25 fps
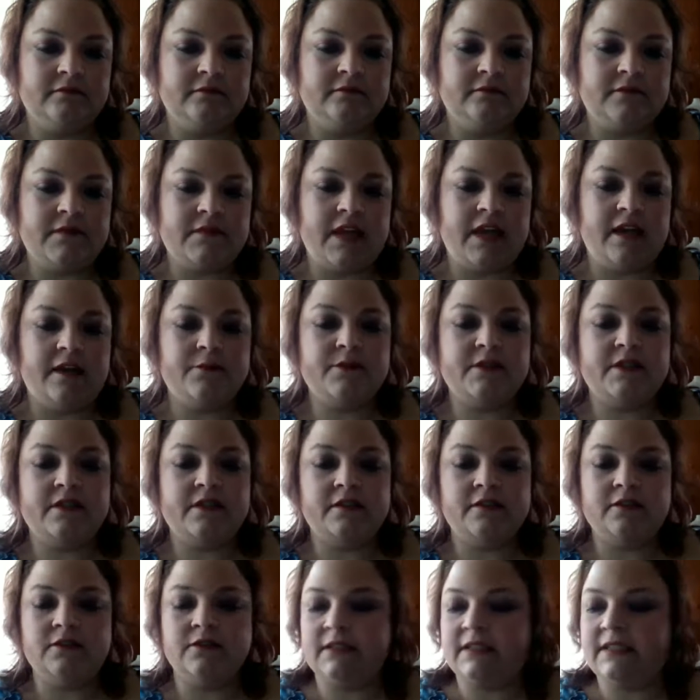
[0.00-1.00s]

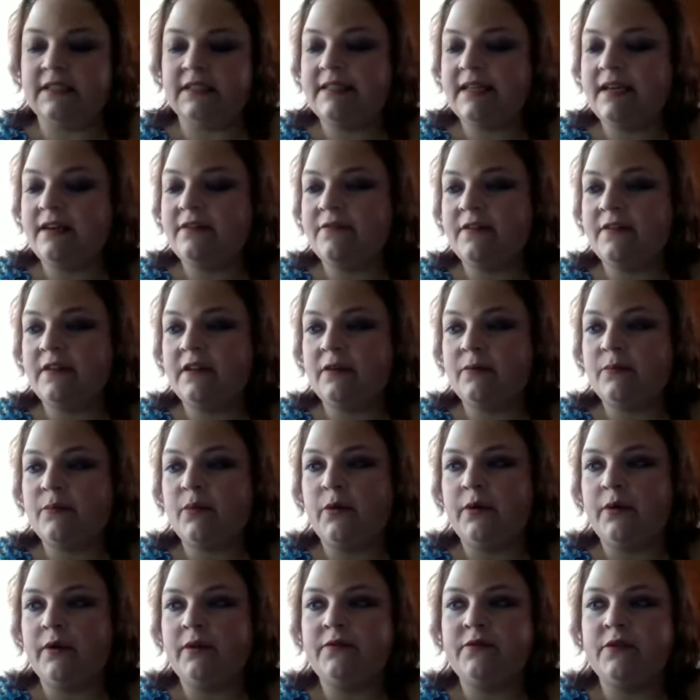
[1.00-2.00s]
Absolutely. Definite
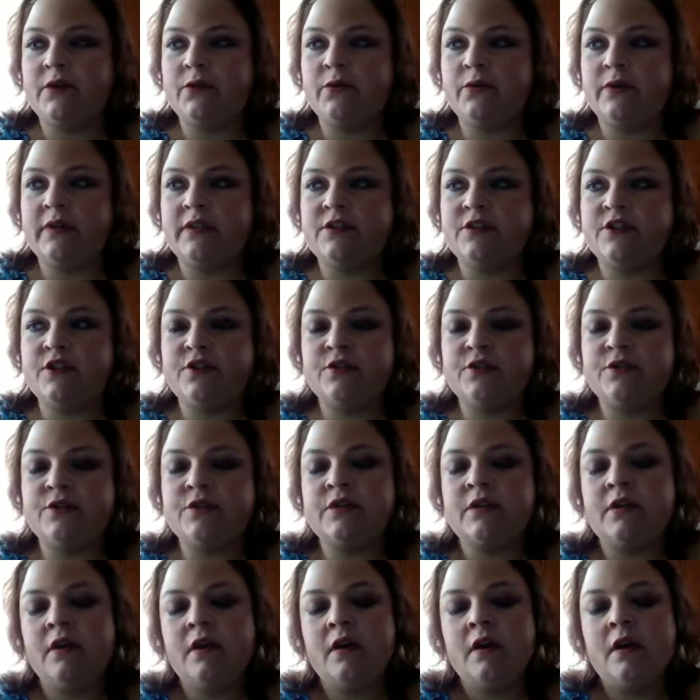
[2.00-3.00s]
point of view issues.
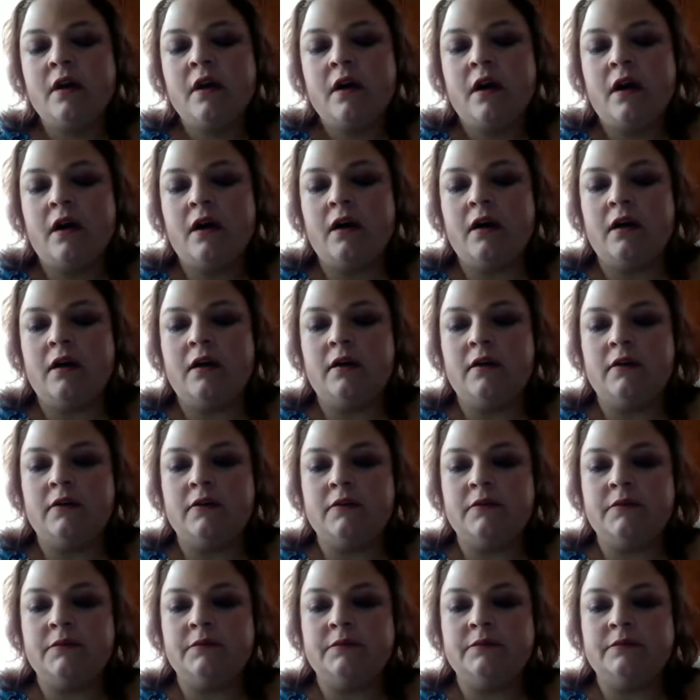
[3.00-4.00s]

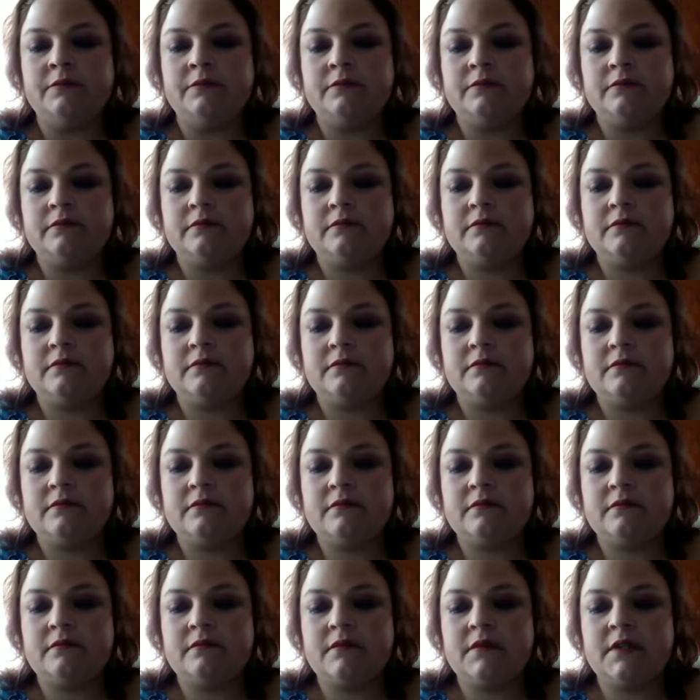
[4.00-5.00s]
Again,
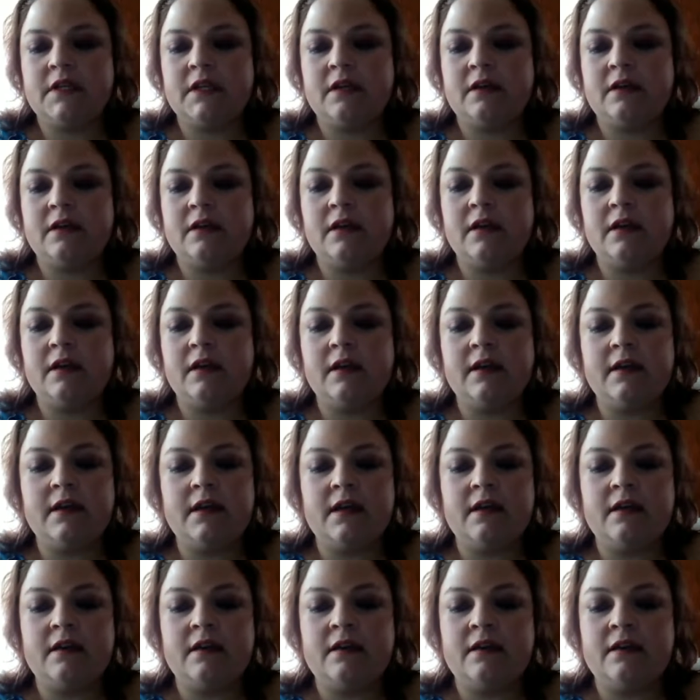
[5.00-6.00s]

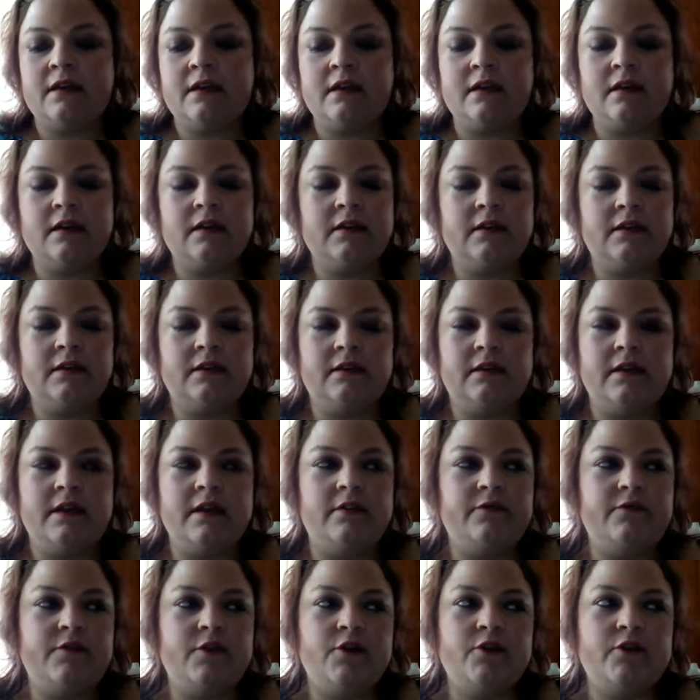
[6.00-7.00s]
and
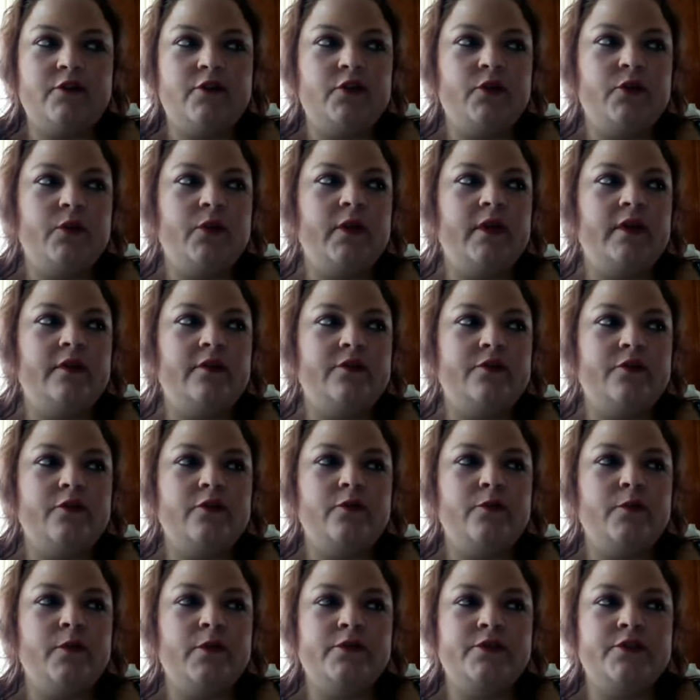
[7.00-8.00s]
if you're doing
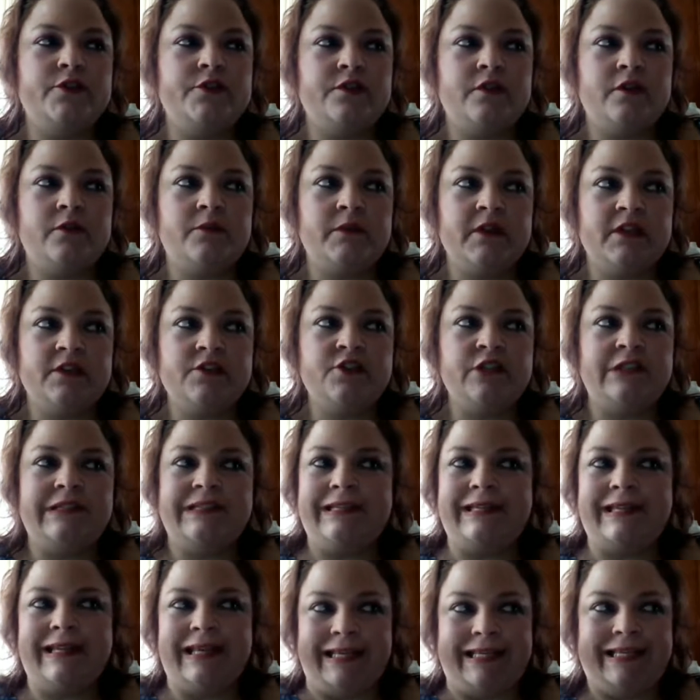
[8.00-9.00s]
third person
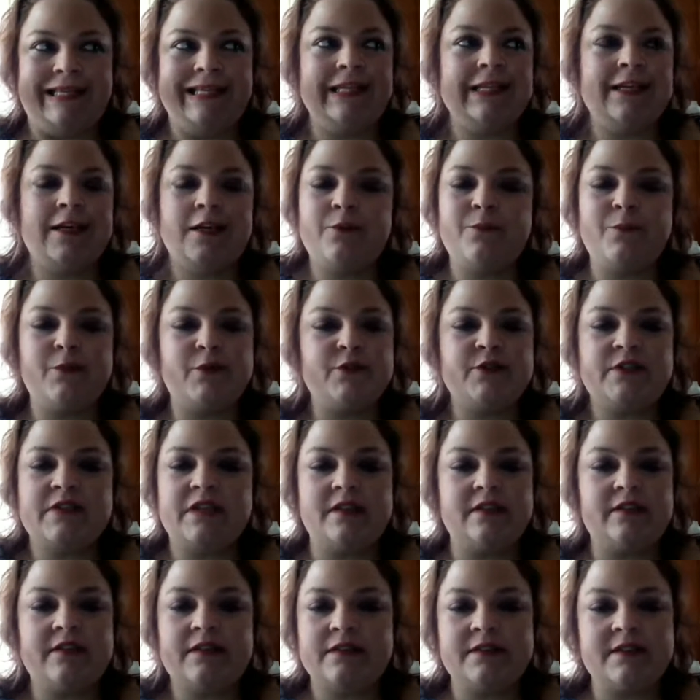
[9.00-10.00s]
omniscient,
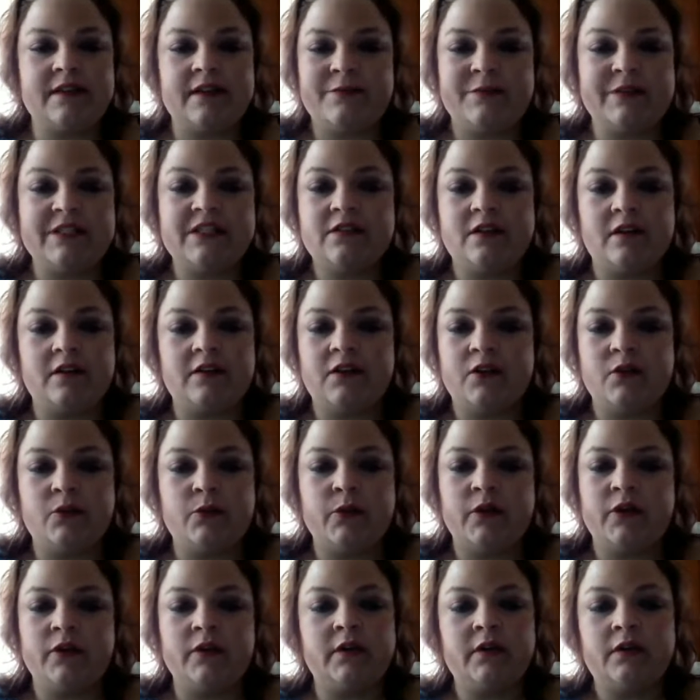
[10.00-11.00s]
99% of the time it's not going
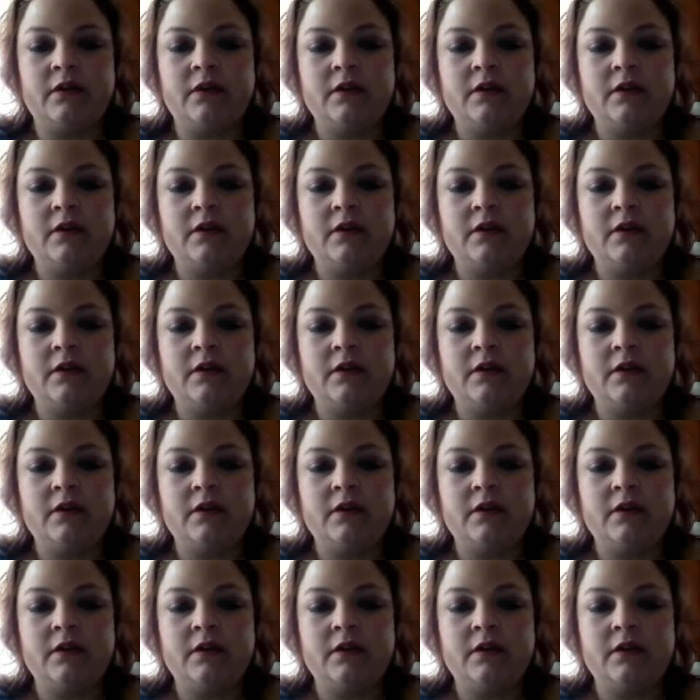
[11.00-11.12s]
to work.